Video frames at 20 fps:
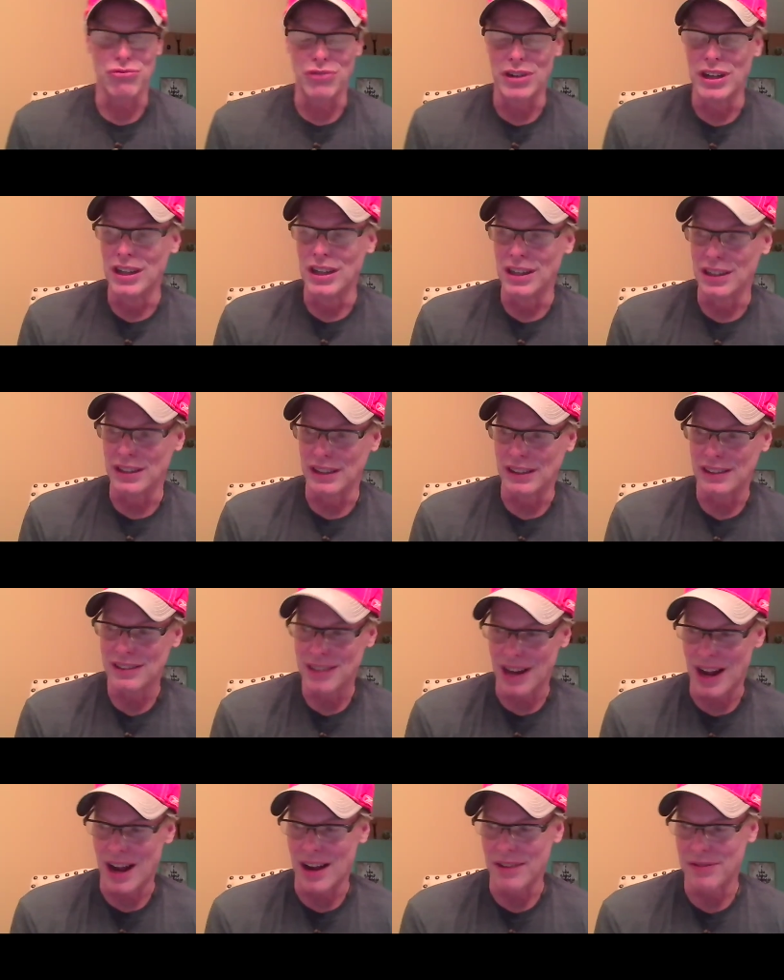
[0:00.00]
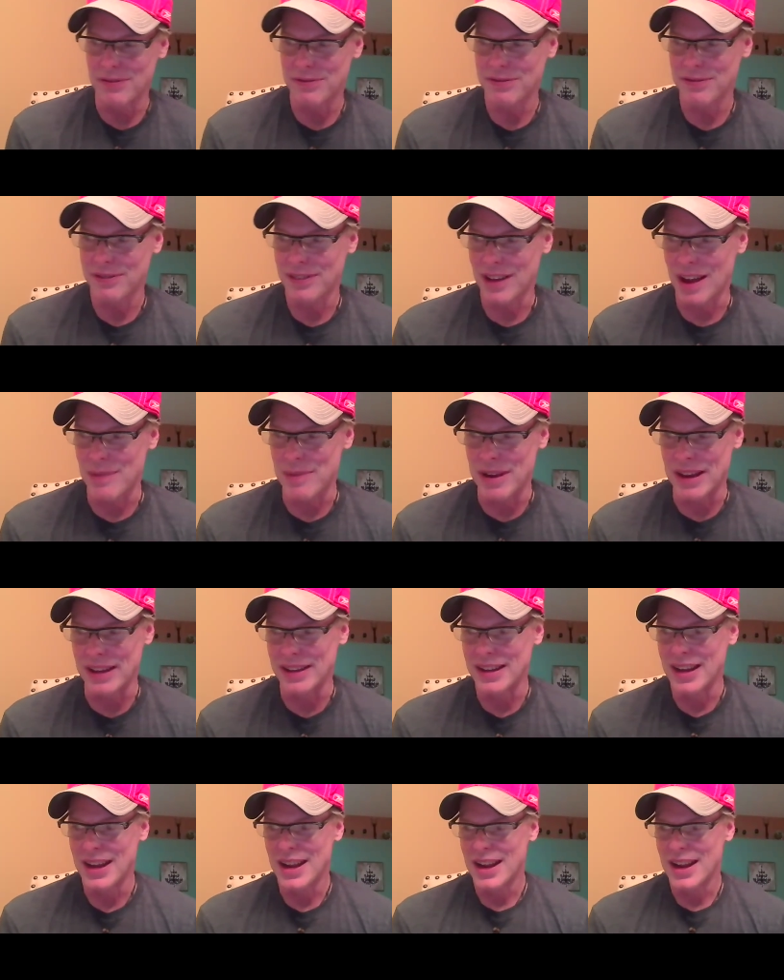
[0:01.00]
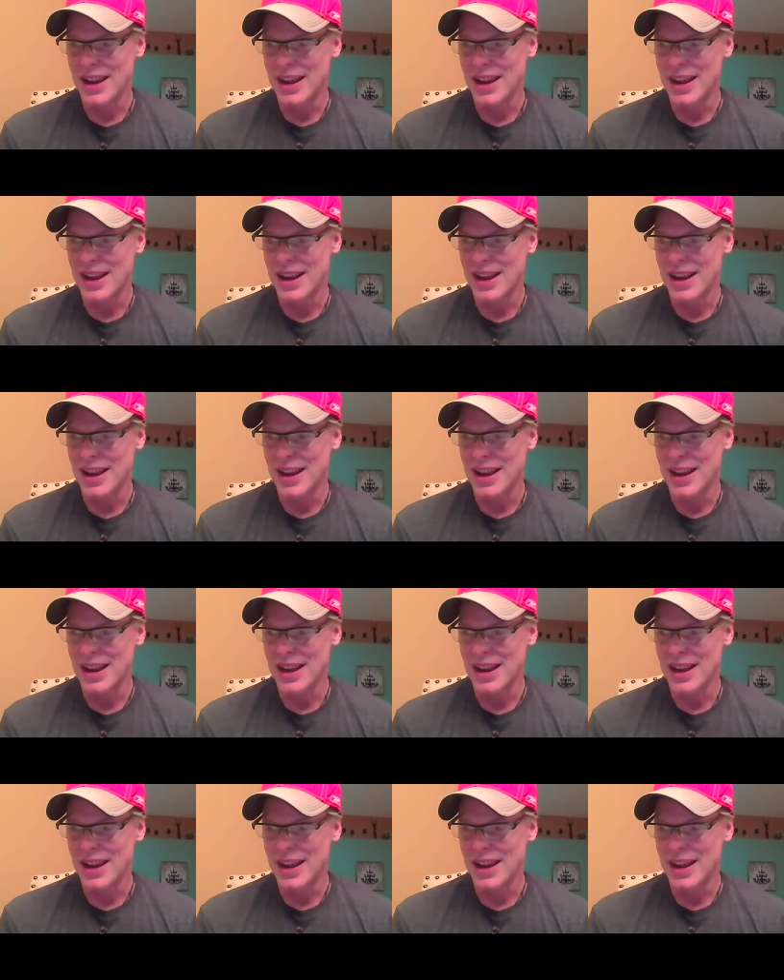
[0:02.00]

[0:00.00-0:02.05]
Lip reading: really tough. I mean,